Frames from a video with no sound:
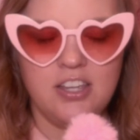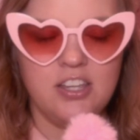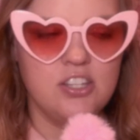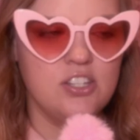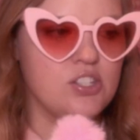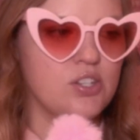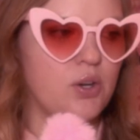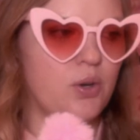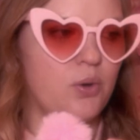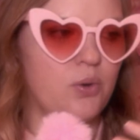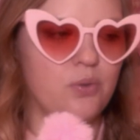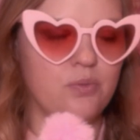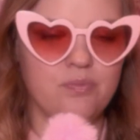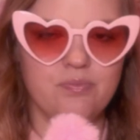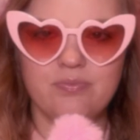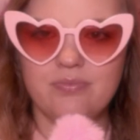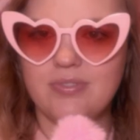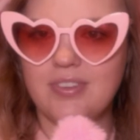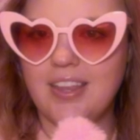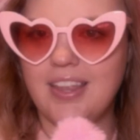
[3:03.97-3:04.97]
So
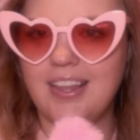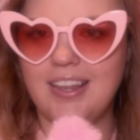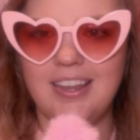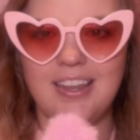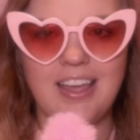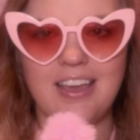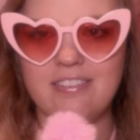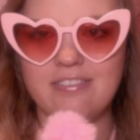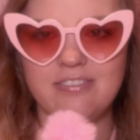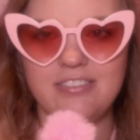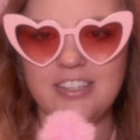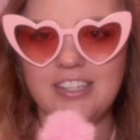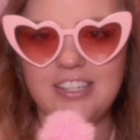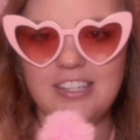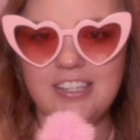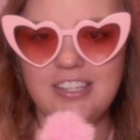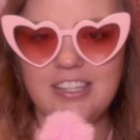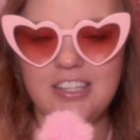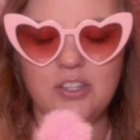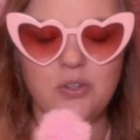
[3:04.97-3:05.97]
la
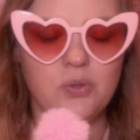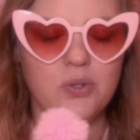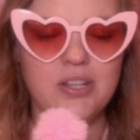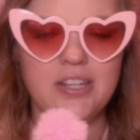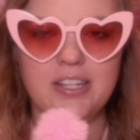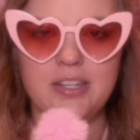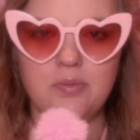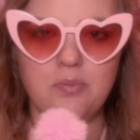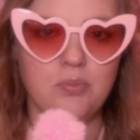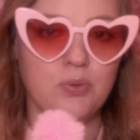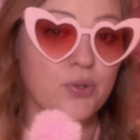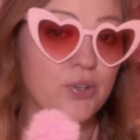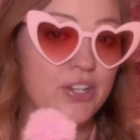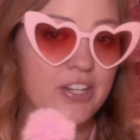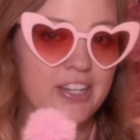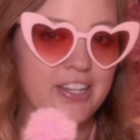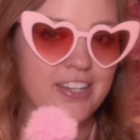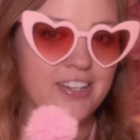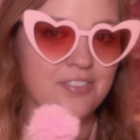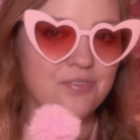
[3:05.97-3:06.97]
vie
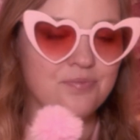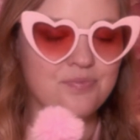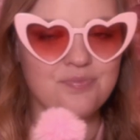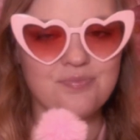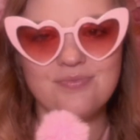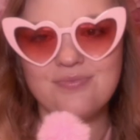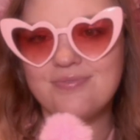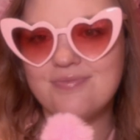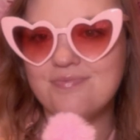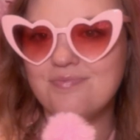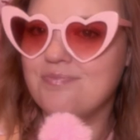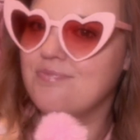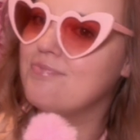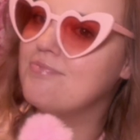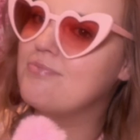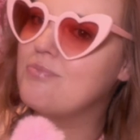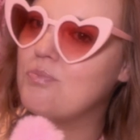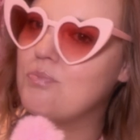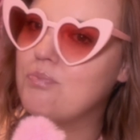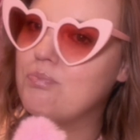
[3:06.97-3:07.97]
equilibre
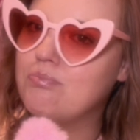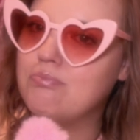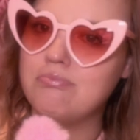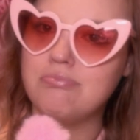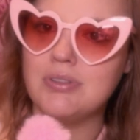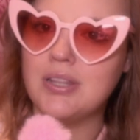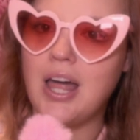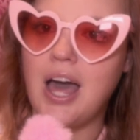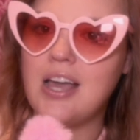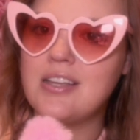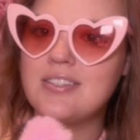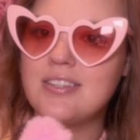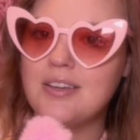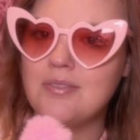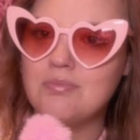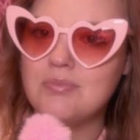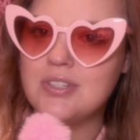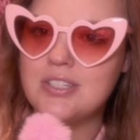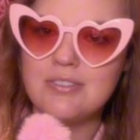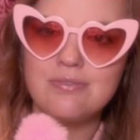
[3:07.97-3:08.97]

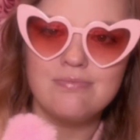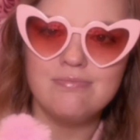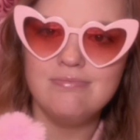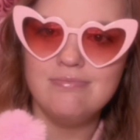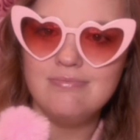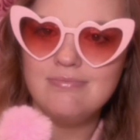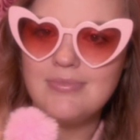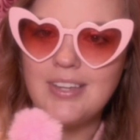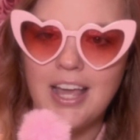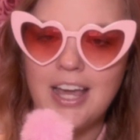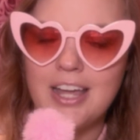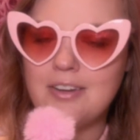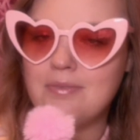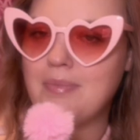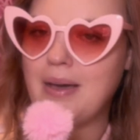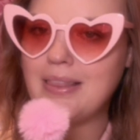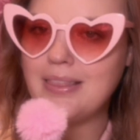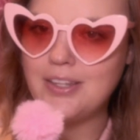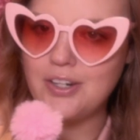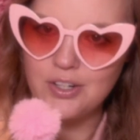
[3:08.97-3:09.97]
blossomed out of
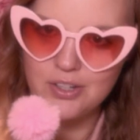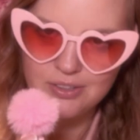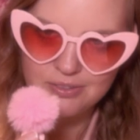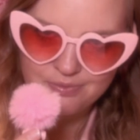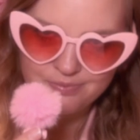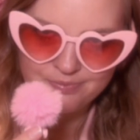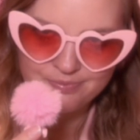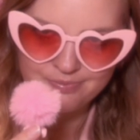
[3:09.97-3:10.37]
my little